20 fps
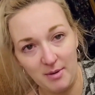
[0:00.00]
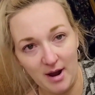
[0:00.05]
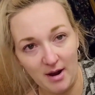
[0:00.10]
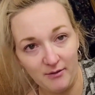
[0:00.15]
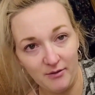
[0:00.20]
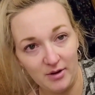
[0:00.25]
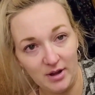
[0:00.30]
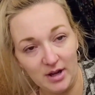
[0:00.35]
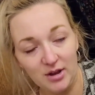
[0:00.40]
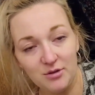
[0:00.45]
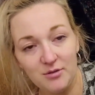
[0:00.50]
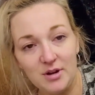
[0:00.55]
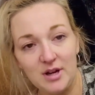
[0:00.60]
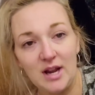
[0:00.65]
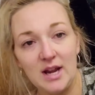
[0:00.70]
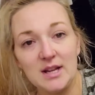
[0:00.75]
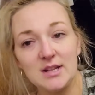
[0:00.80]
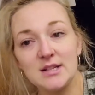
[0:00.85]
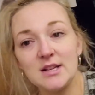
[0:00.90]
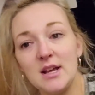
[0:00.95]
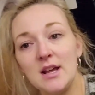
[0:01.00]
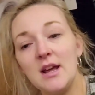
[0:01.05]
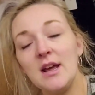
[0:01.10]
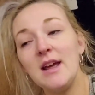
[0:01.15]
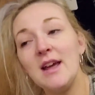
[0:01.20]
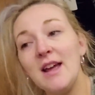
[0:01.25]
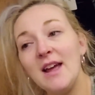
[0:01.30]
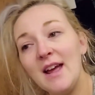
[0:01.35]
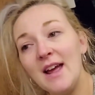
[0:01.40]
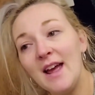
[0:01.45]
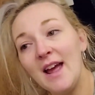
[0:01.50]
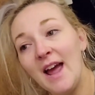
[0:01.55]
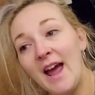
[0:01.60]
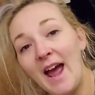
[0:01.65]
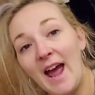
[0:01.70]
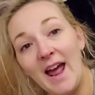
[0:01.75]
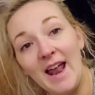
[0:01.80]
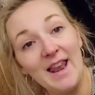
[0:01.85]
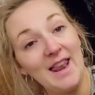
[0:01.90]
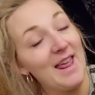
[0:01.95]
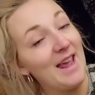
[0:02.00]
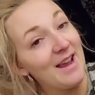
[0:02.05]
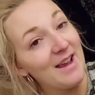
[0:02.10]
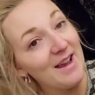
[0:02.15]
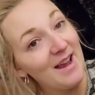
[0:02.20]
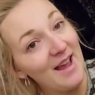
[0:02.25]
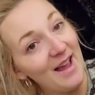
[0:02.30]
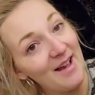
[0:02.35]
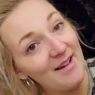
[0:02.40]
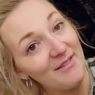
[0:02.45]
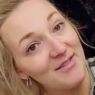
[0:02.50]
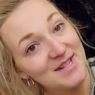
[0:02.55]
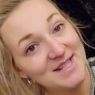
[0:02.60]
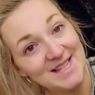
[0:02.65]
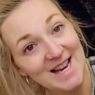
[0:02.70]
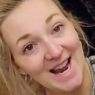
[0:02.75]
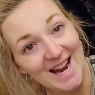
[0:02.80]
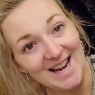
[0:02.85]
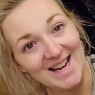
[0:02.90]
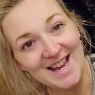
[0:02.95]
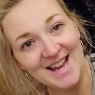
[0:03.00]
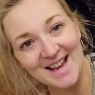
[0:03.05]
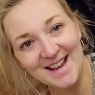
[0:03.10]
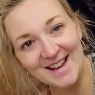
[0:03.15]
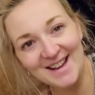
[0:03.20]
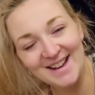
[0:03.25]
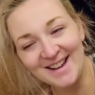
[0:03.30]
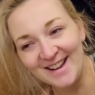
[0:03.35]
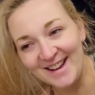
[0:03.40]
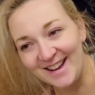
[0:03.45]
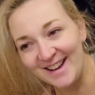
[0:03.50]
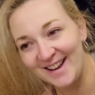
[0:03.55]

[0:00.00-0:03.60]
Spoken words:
because they only packed for like 3 days. And they have stayed.